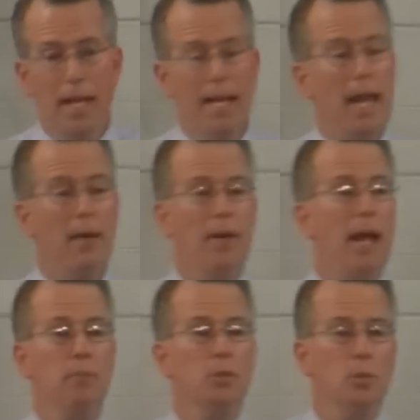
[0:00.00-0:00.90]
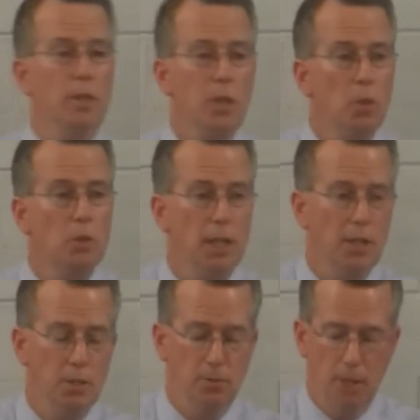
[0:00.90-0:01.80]
and have absolutely no
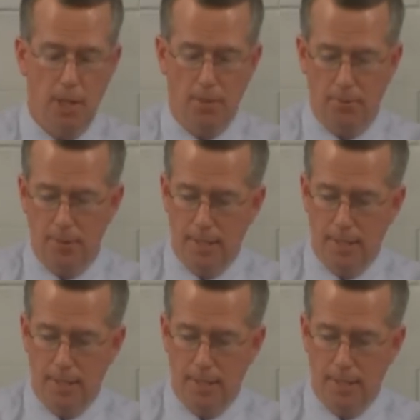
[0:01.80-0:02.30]
change of life.